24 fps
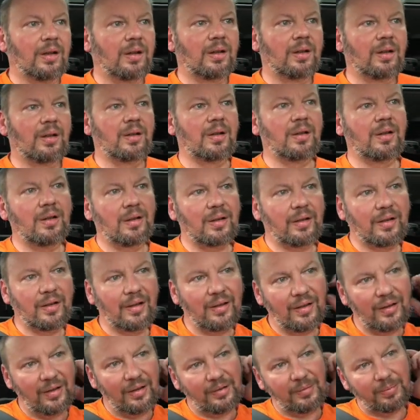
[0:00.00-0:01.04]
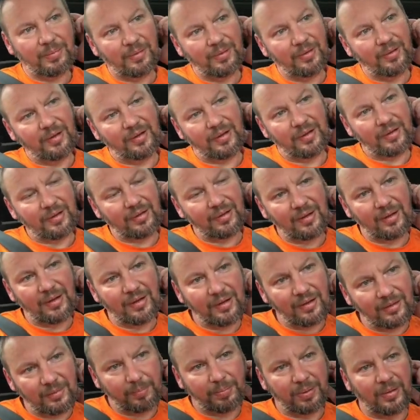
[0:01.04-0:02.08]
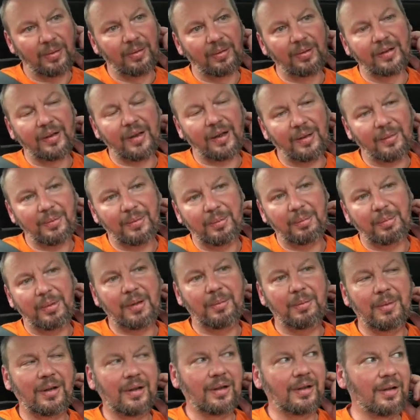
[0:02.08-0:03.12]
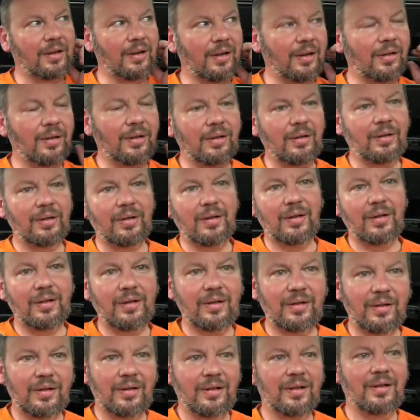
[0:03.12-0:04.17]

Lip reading: then this one just kind of like pulls out when coming along.